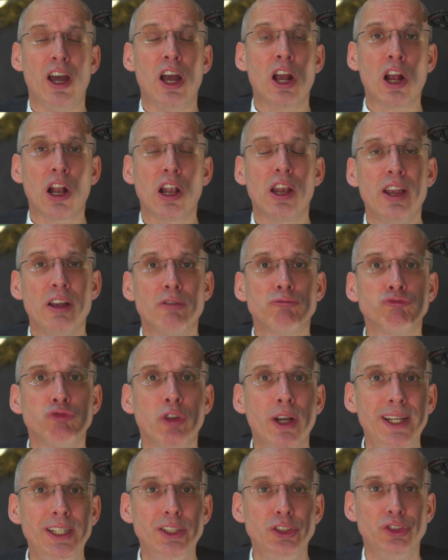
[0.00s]
a clear
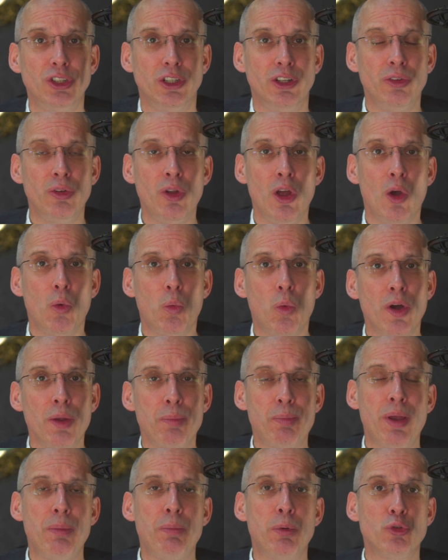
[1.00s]
reason why
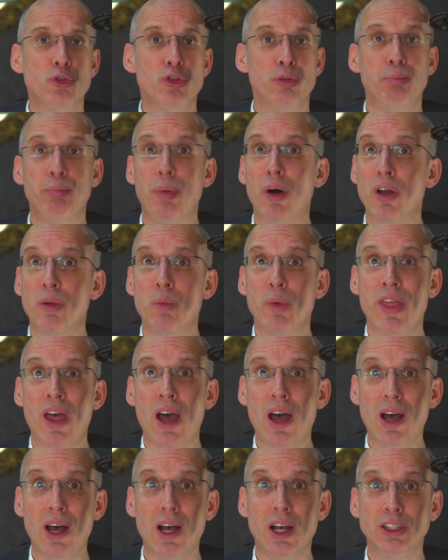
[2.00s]
people should buy with
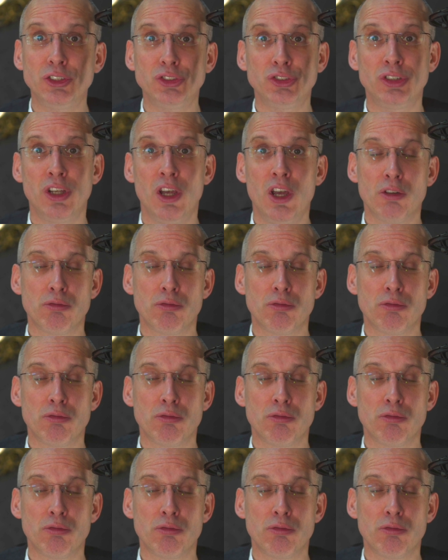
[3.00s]
us